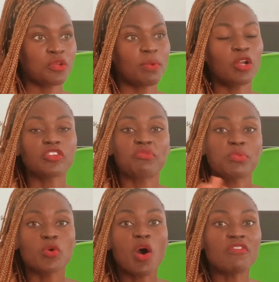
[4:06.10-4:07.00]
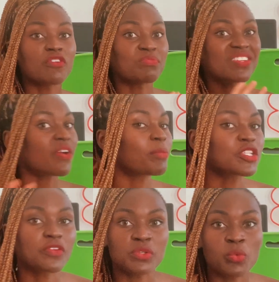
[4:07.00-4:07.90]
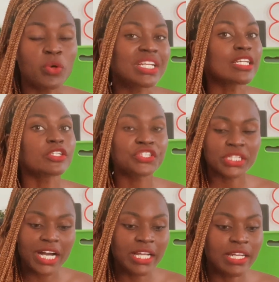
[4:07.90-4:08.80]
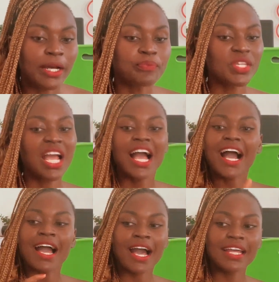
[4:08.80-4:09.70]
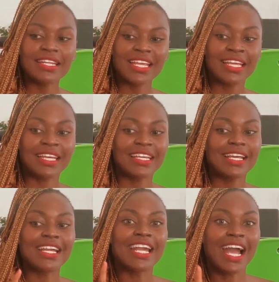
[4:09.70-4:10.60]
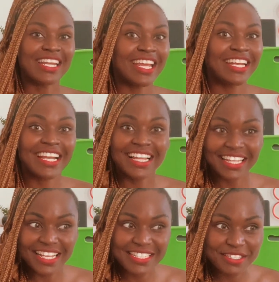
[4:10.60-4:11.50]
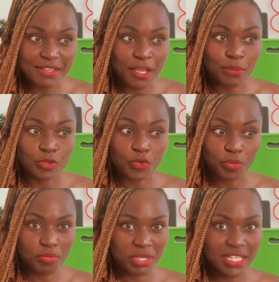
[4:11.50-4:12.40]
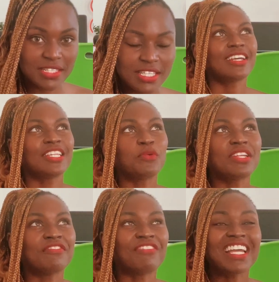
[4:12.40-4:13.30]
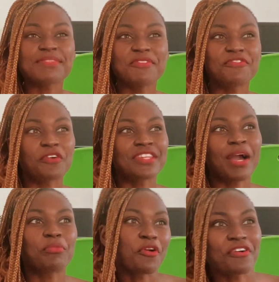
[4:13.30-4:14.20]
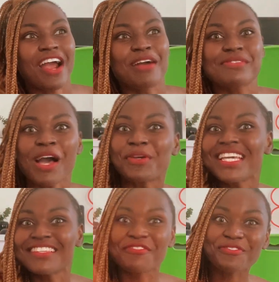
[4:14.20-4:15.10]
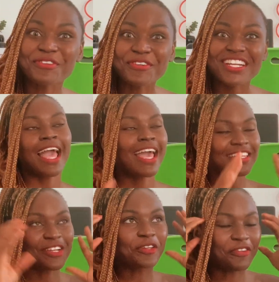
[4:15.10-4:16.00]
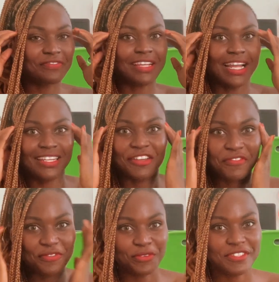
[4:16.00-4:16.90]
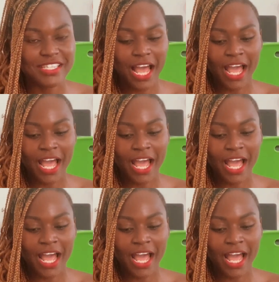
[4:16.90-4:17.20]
Europe, a lot of people come from different parts of the world, including Ghana. I had a Ghanaian class group mates. They would invite me for their programs. I would eat the food. I ate a lot of Ghanaian food.